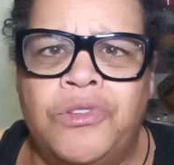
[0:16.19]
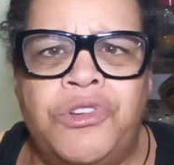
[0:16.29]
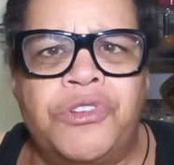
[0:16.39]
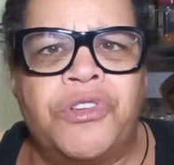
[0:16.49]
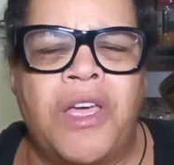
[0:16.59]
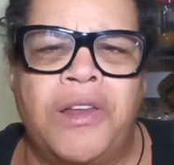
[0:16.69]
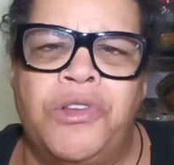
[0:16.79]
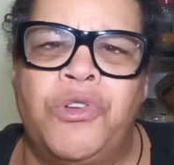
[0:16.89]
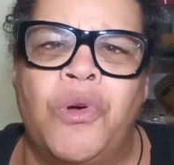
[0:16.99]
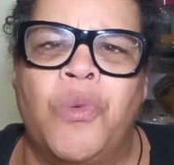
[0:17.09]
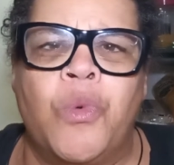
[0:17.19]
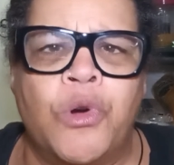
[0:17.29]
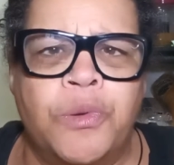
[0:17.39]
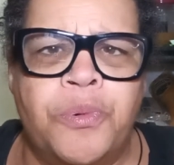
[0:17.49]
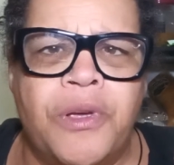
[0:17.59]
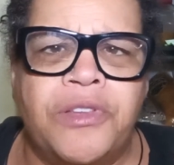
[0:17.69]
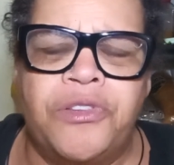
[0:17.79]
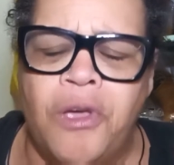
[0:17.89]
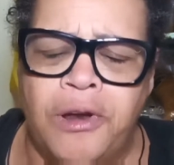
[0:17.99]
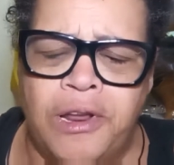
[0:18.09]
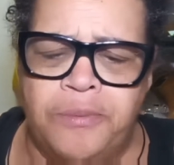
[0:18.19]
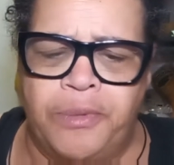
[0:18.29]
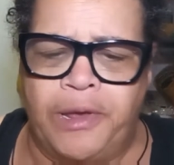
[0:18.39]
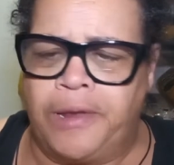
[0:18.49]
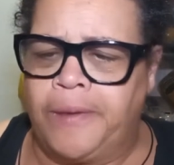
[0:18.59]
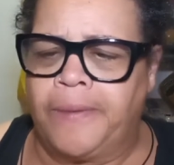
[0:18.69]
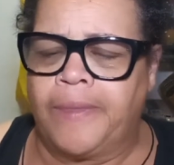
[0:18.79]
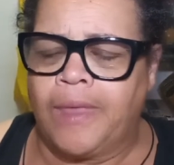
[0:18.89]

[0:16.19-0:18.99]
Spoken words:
just kind of do a WordPress on it, but